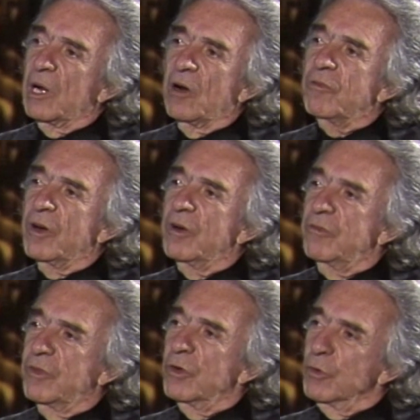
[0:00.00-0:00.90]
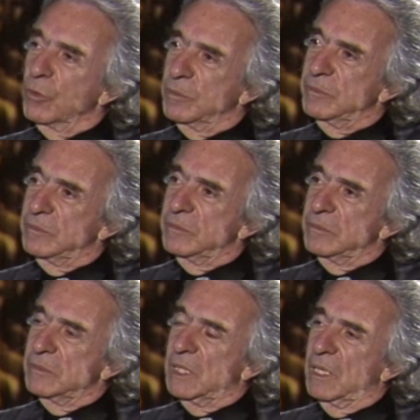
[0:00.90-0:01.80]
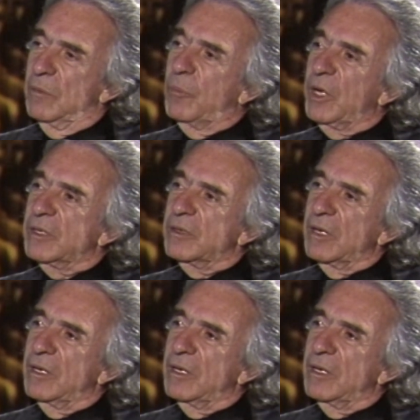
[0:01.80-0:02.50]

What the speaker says: are very few. But